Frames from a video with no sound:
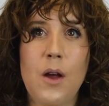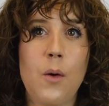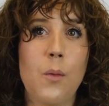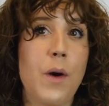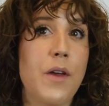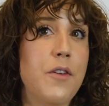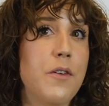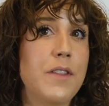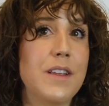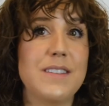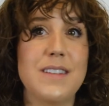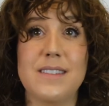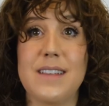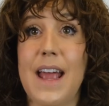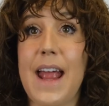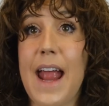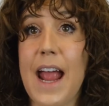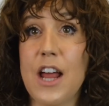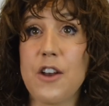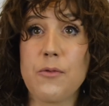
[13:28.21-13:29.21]
Whether this is a
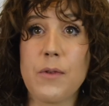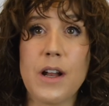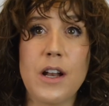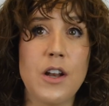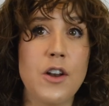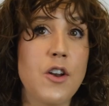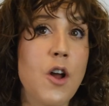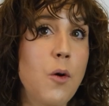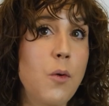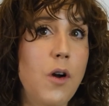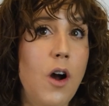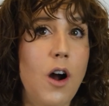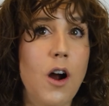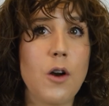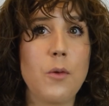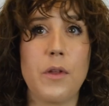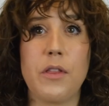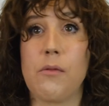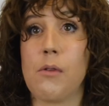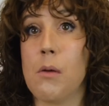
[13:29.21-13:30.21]
handwritten note
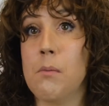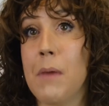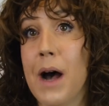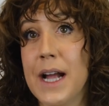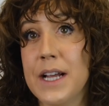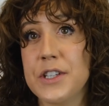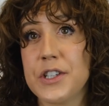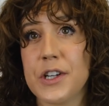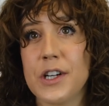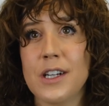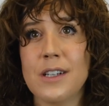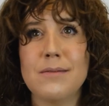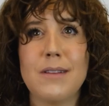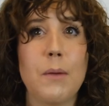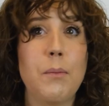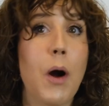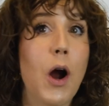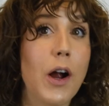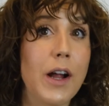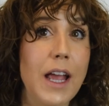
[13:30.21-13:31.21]
card with a reminder,
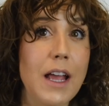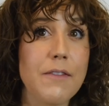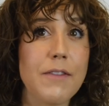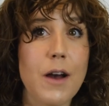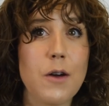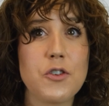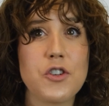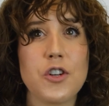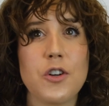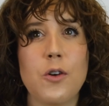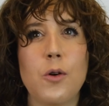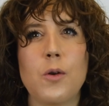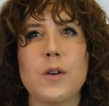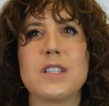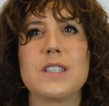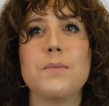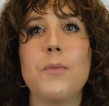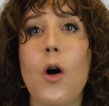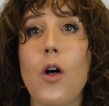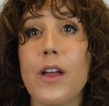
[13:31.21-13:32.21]
a parking voucher, or a
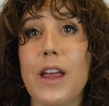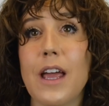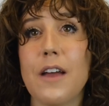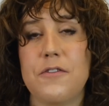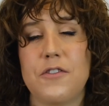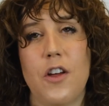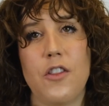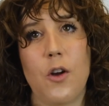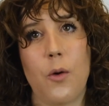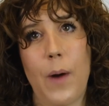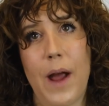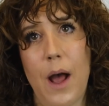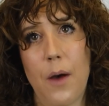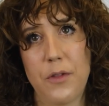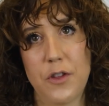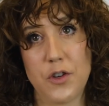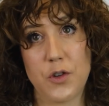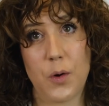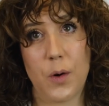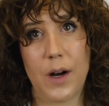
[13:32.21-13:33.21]
small gift on their way
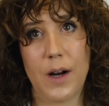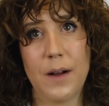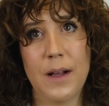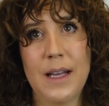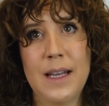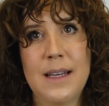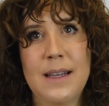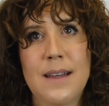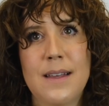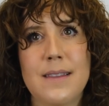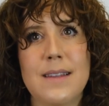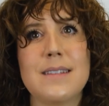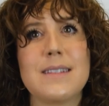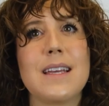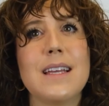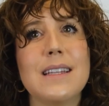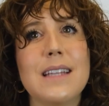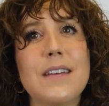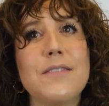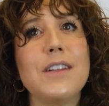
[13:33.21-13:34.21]
out the door, this
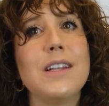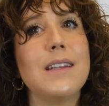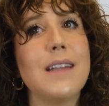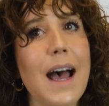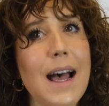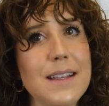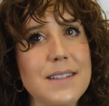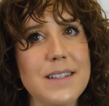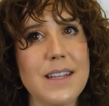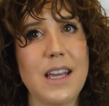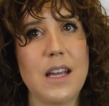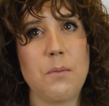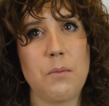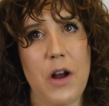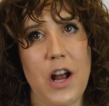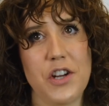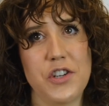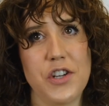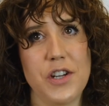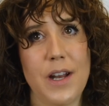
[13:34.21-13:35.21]
can leave a lasting
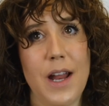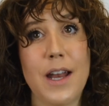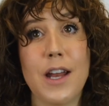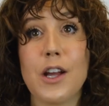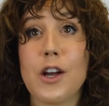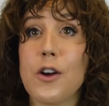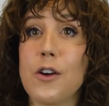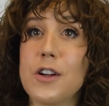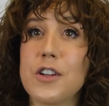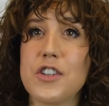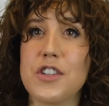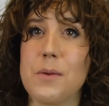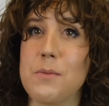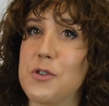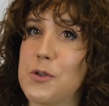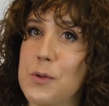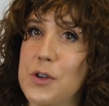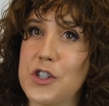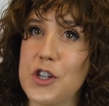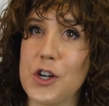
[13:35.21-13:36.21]
impression and encourage them
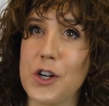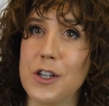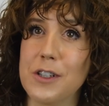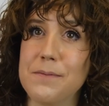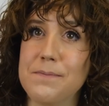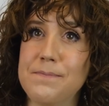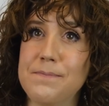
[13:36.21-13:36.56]
to return.